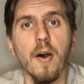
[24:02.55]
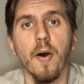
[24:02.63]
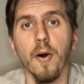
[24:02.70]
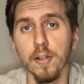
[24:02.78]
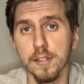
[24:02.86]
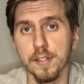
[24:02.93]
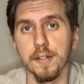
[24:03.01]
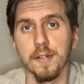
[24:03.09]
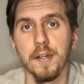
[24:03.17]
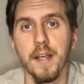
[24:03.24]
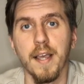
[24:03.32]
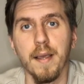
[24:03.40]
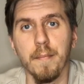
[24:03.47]

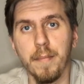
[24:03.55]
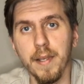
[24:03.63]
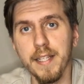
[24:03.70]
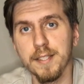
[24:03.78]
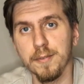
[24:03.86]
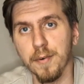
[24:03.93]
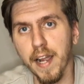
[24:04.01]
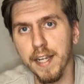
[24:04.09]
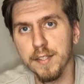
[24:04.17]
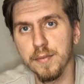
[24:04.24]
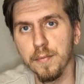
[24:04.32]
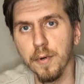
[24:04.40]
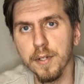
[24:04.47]
Also, please
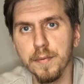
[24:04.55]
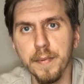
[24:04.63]
write what